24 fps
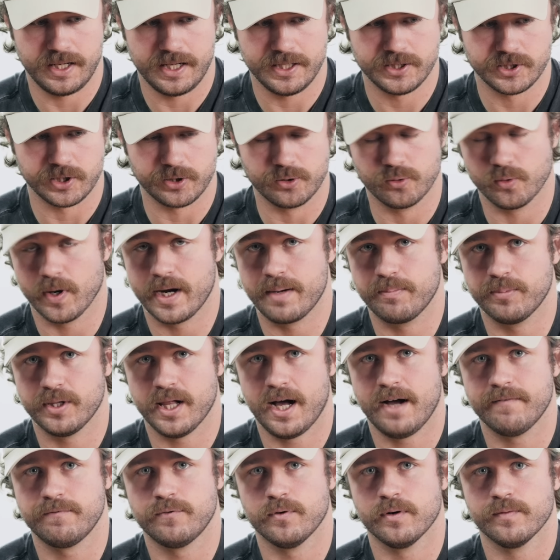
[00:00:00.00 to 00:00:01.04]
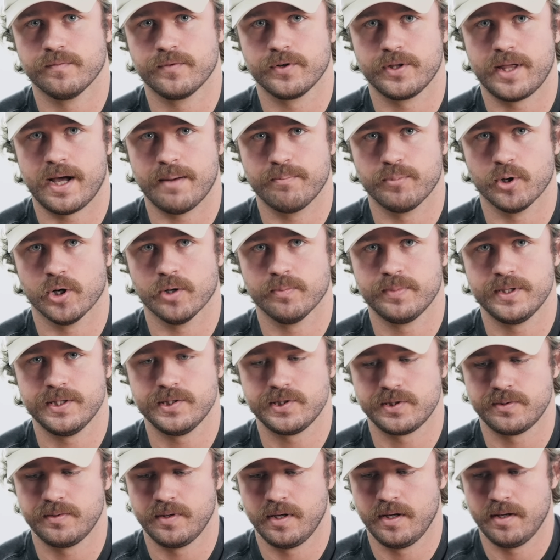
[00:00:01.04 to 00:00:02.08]
It's a great platform for that
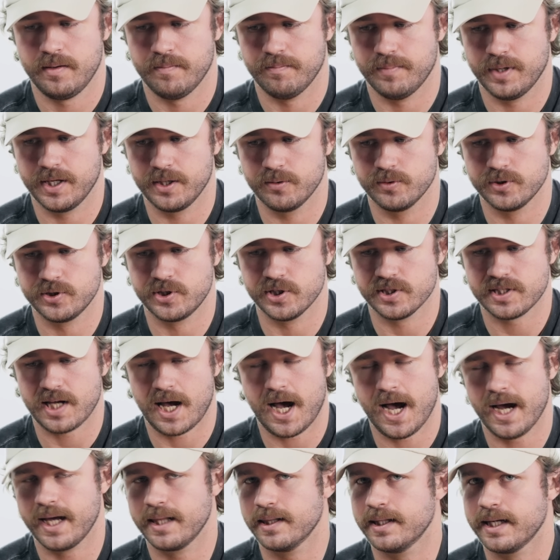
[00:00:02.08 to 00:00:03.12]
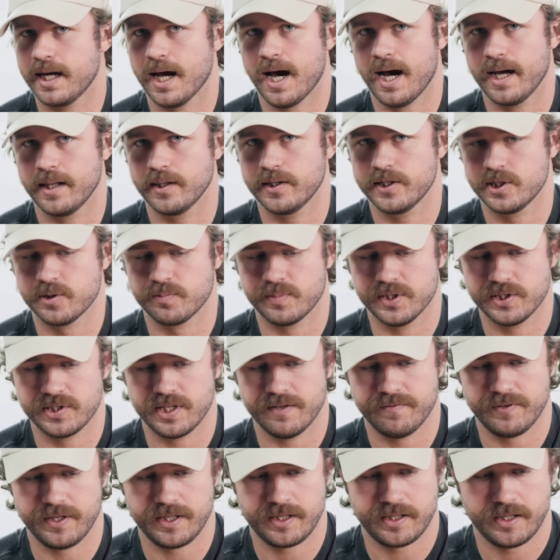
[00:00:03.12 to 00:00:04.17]
purpose, but it was just highly
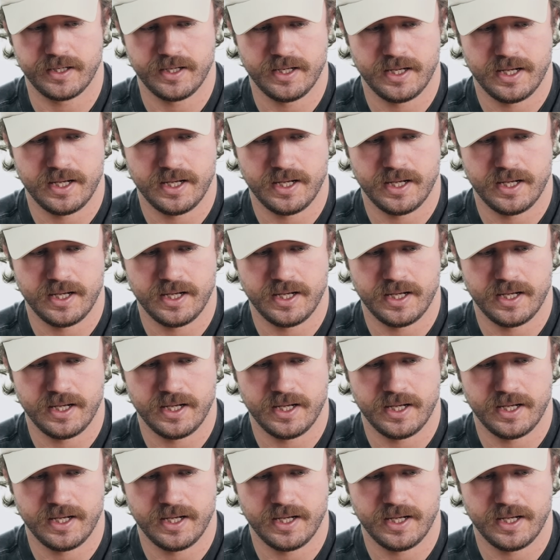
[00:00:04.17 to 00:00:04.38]
specific